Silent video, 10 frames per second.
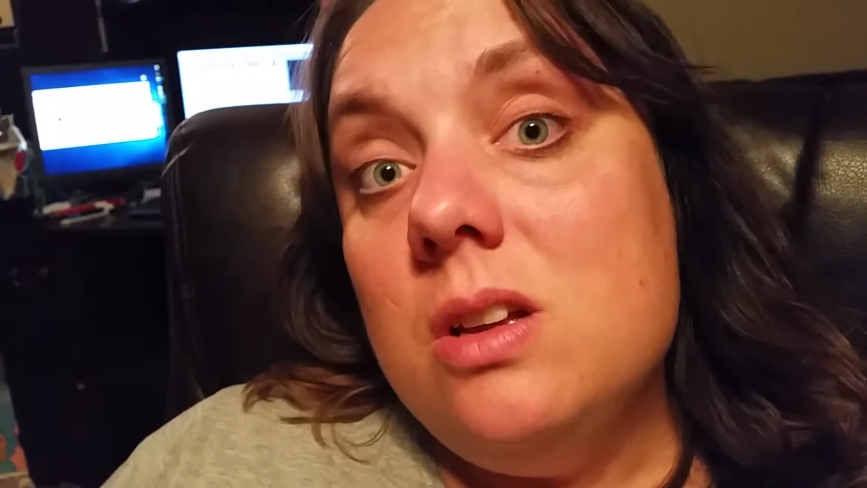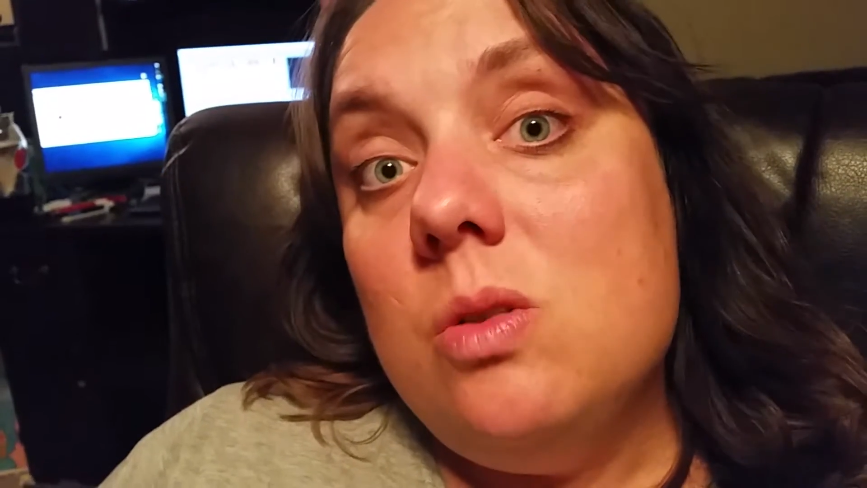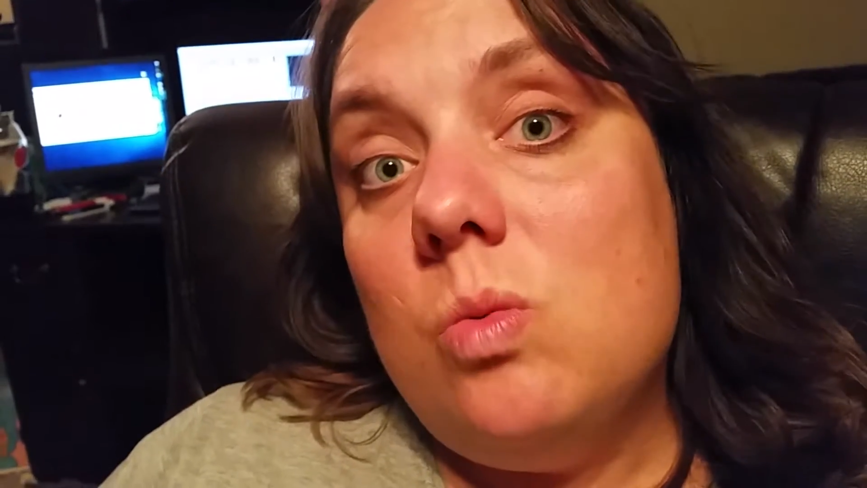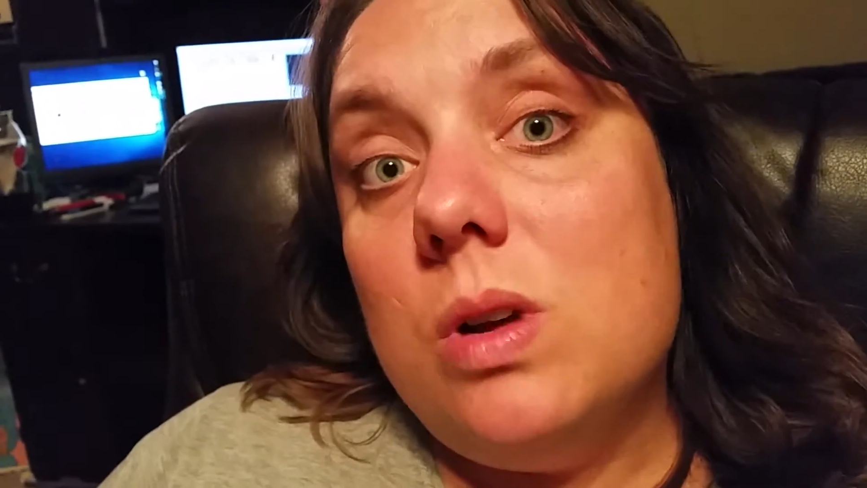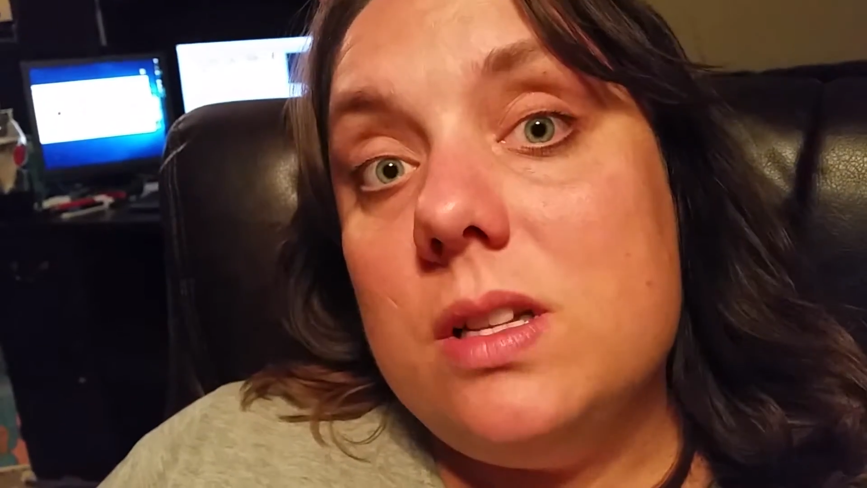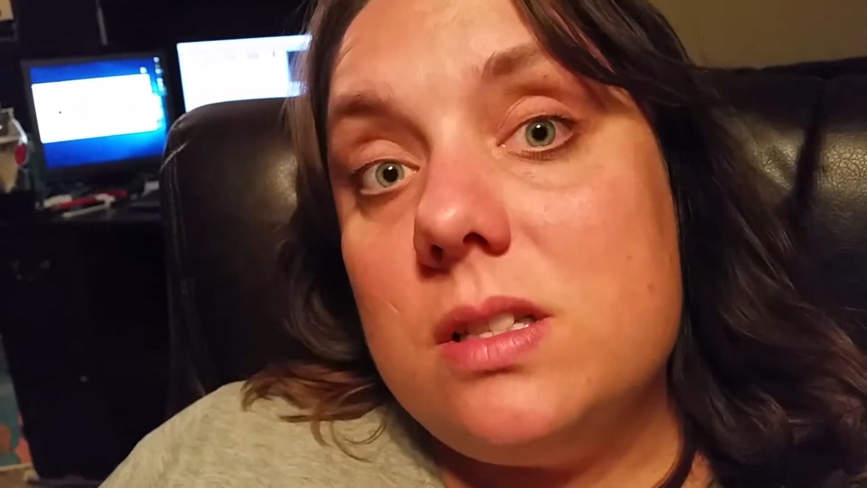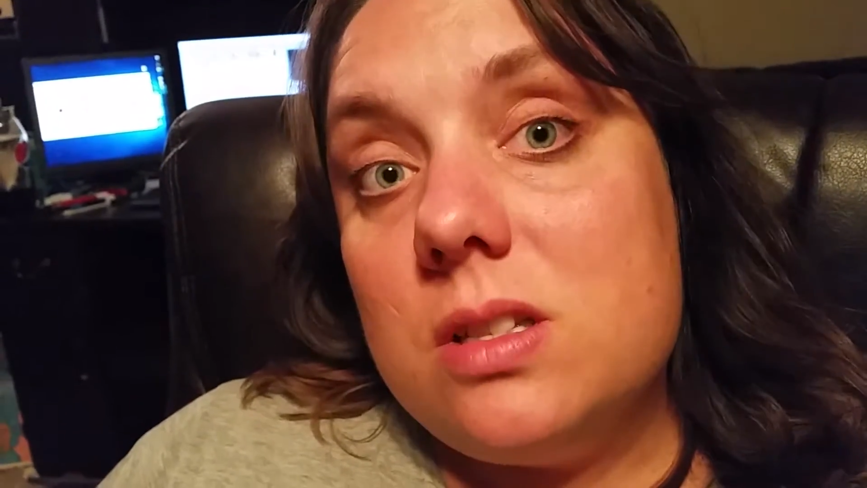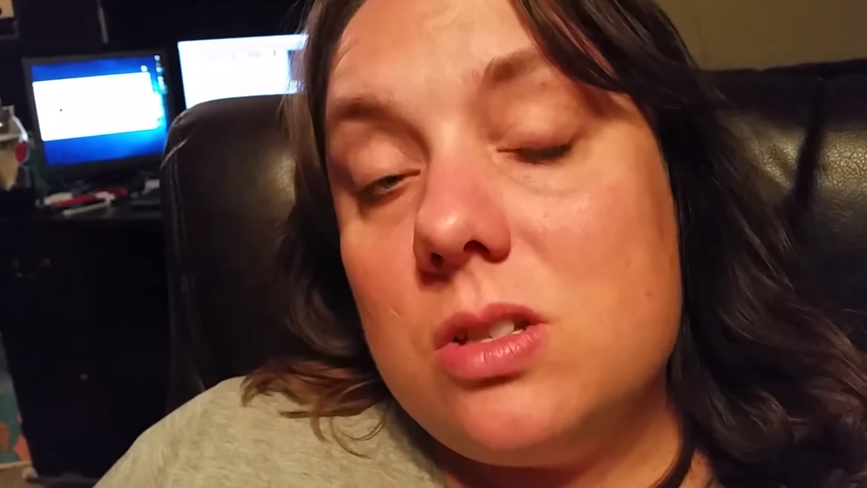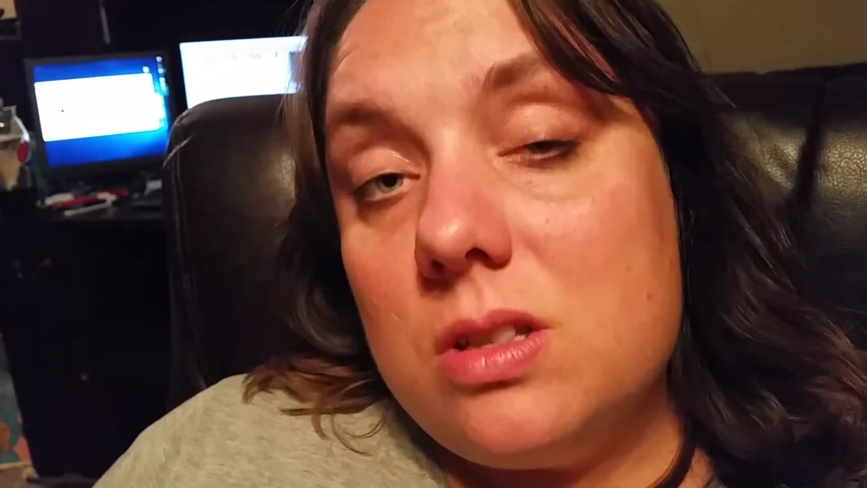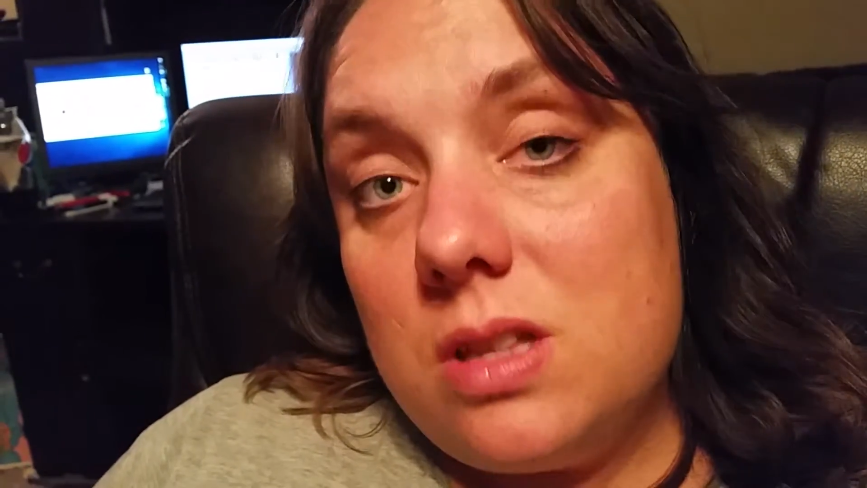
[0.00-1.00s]

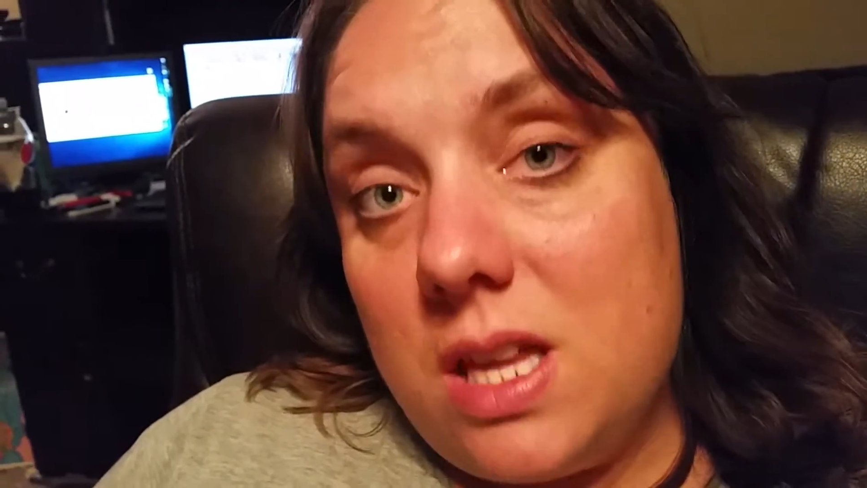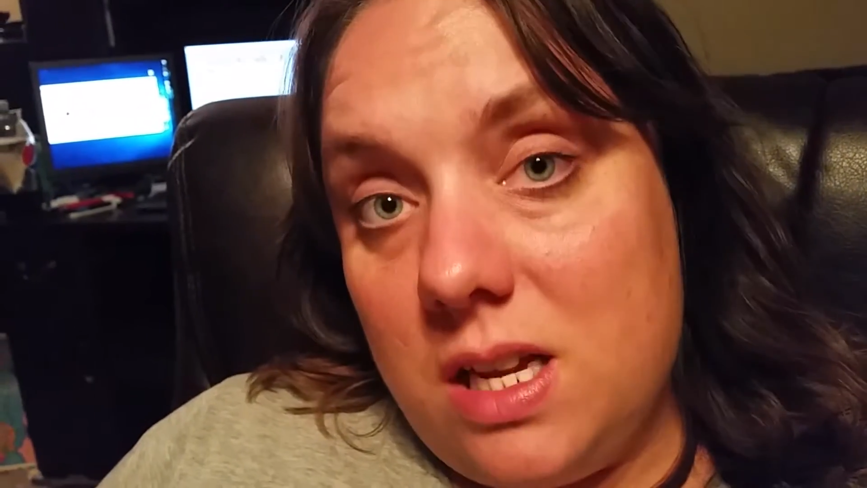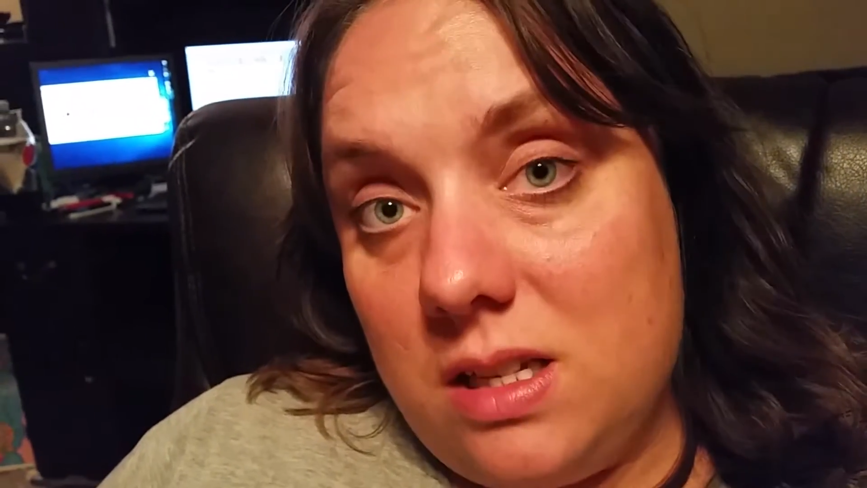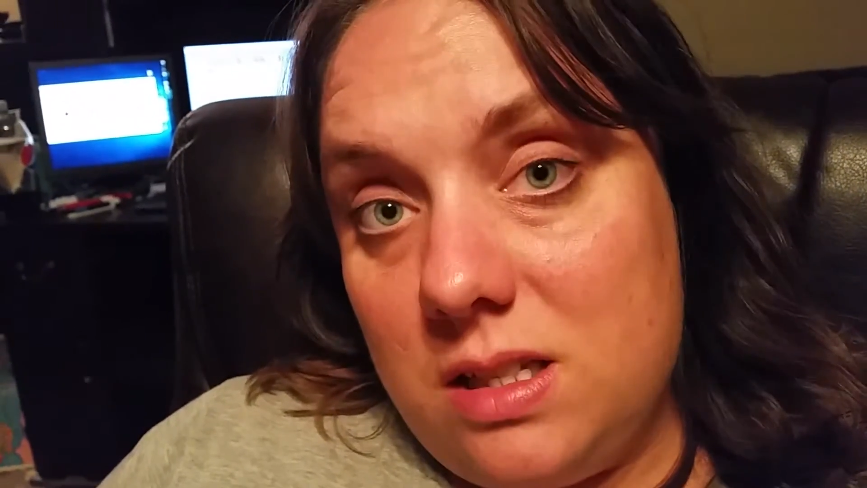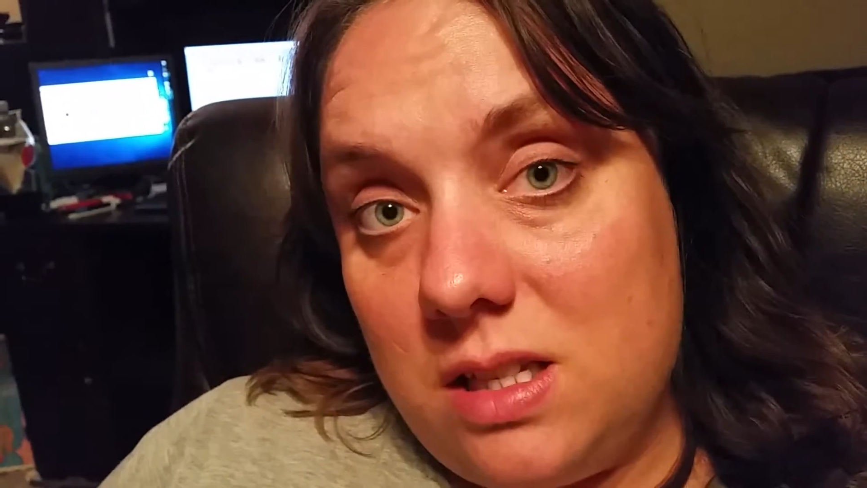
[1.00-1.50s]
once things